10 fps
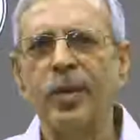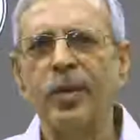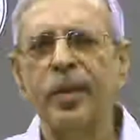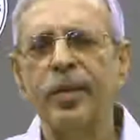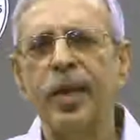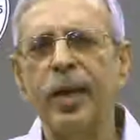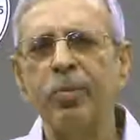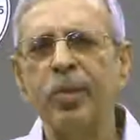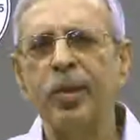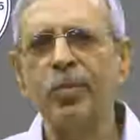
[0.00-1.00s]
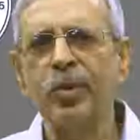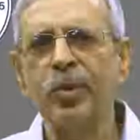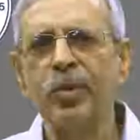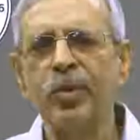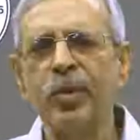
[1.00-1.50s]
Then that becomes
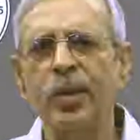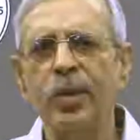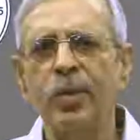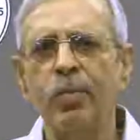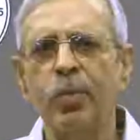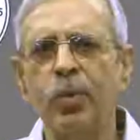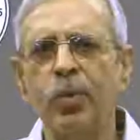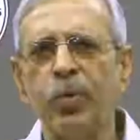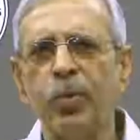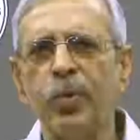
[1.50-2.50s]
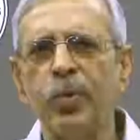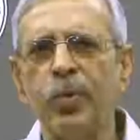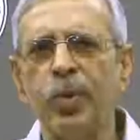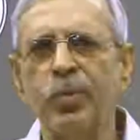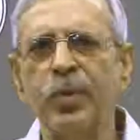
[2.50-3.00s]
his
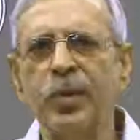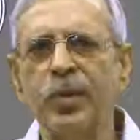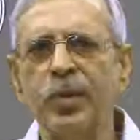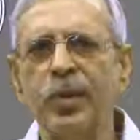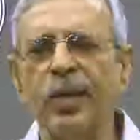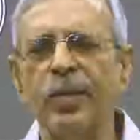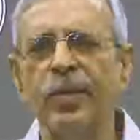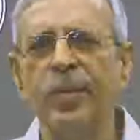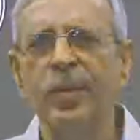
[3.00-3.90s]
portfolio of these styles,